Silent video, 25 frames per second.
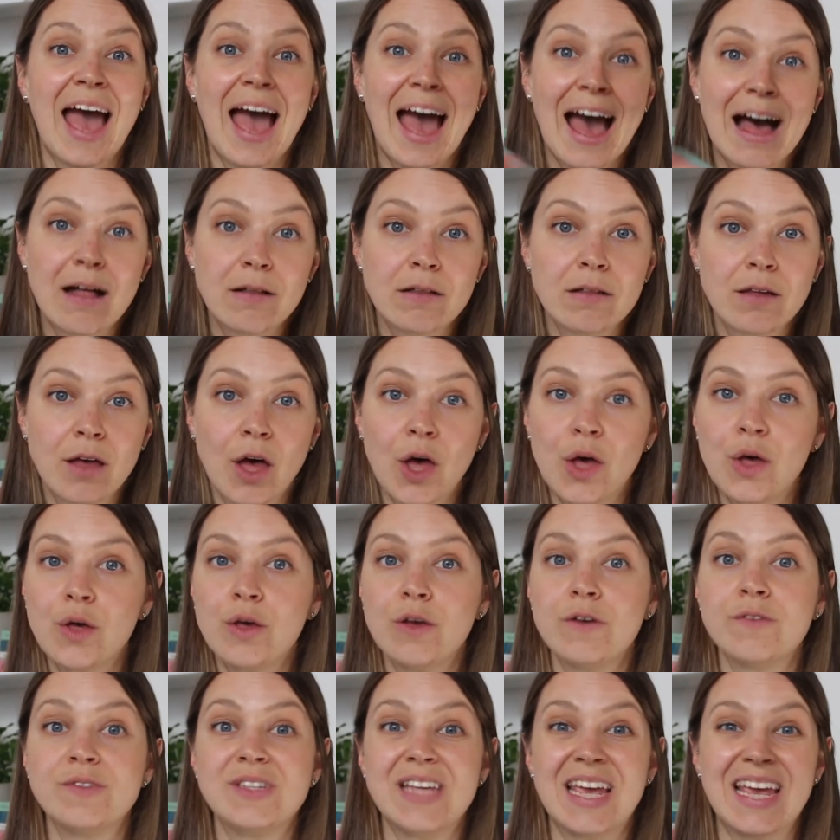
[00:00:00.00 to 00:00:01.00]

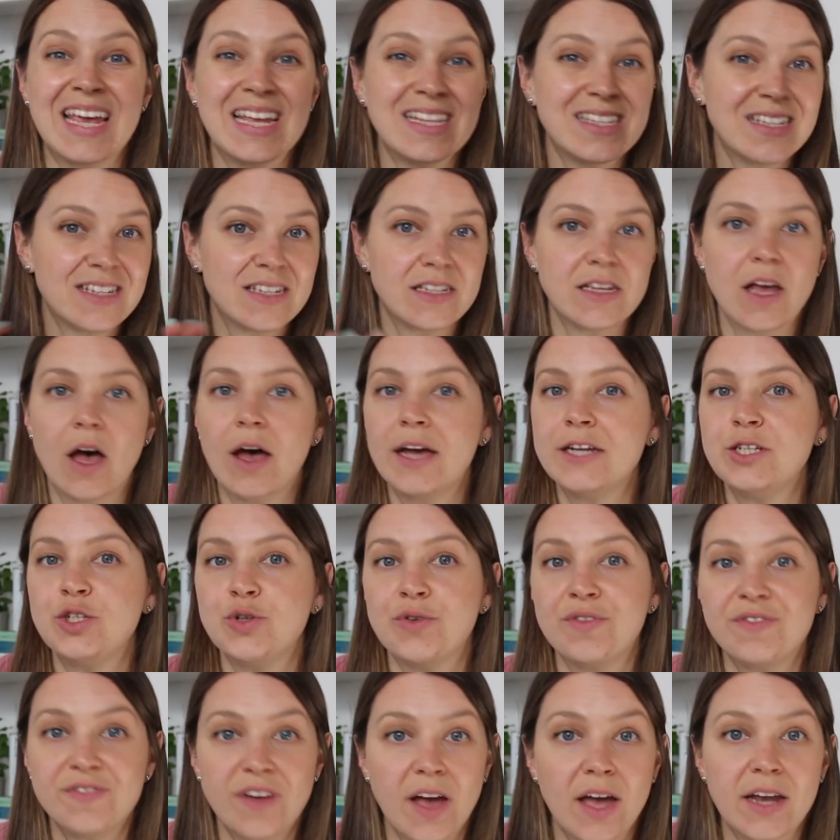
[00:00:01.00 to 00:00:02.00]
alcoves inside
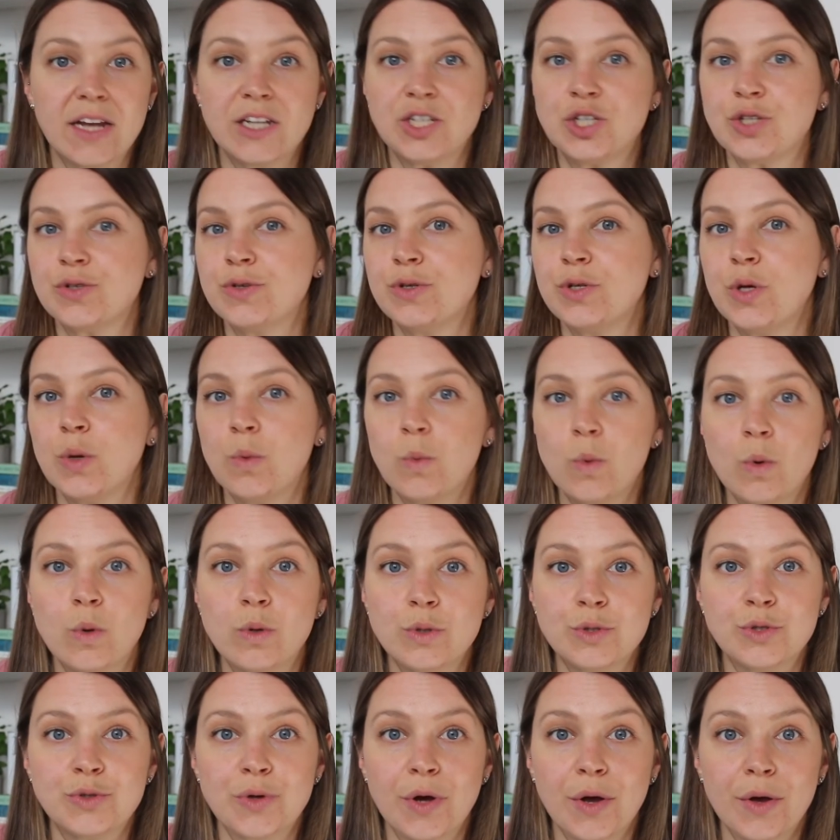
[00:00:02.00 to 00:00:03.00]
your furniture or your
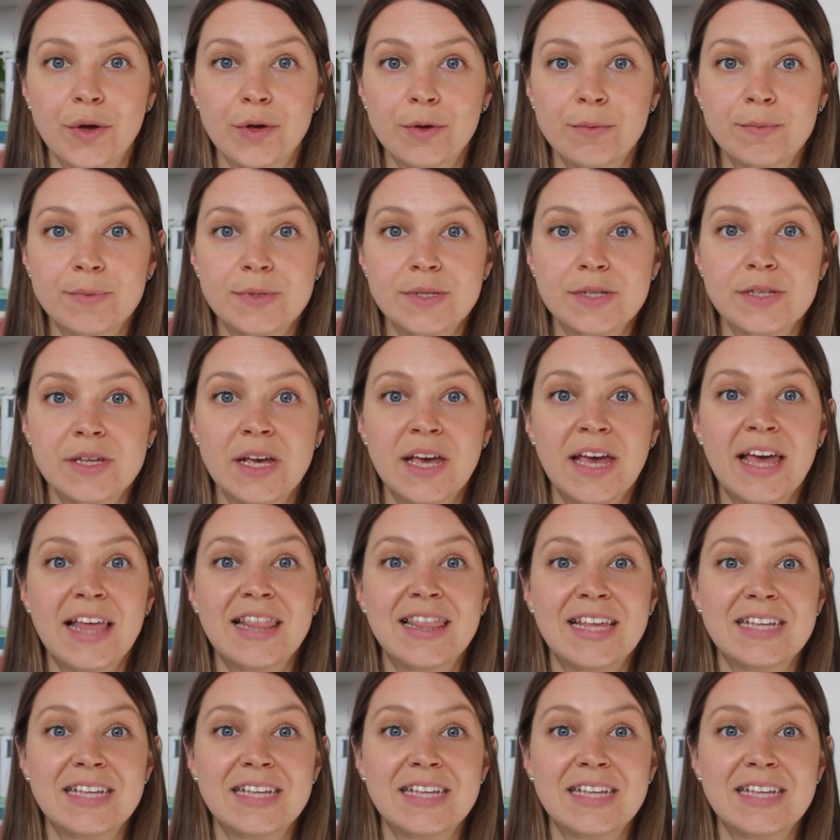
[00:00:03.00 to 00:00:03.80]
wardrobes.